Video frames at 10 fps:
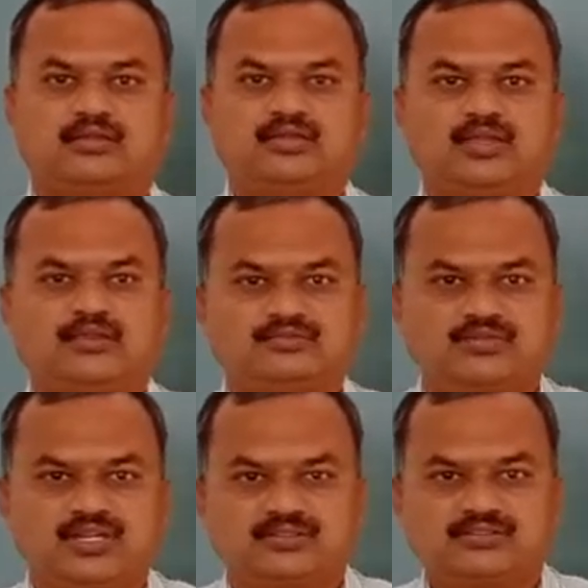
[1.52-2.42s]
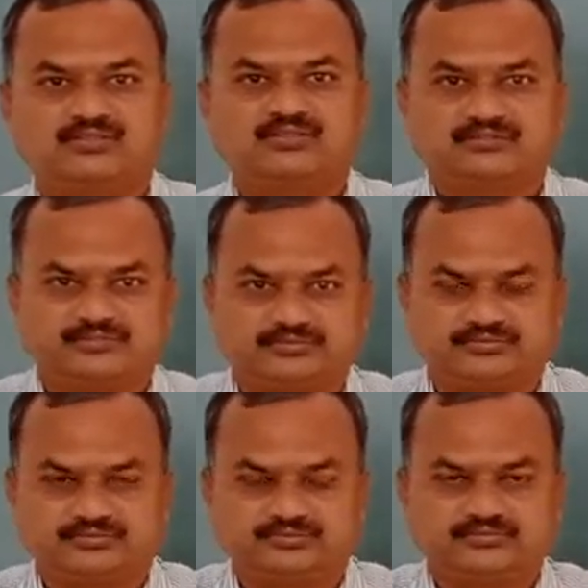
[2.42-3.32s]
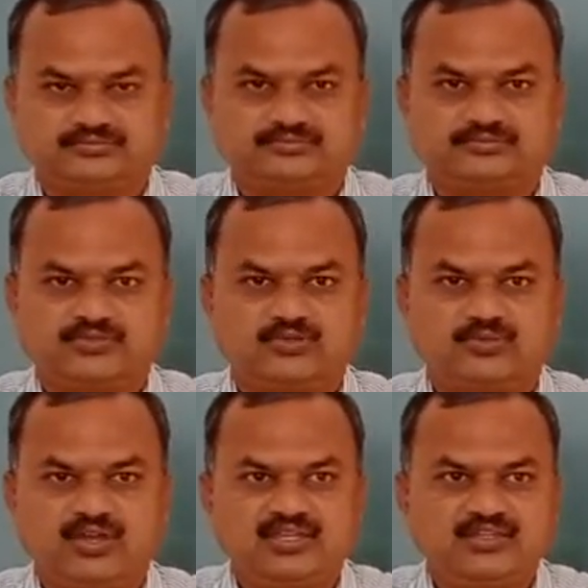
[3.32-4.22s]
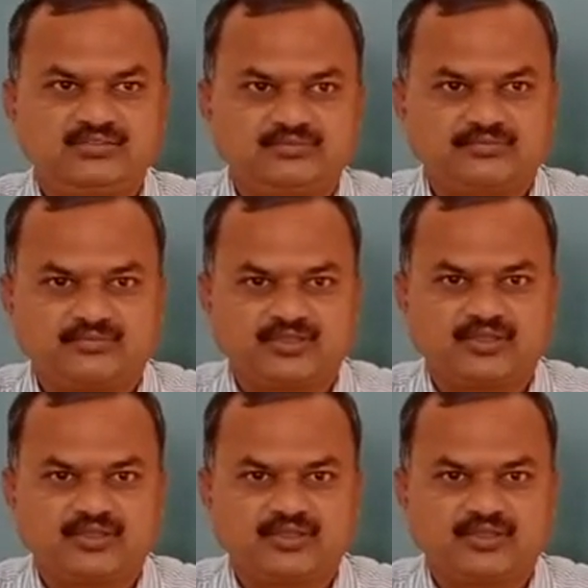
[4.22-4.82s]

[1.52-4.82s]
Hello student, good morning.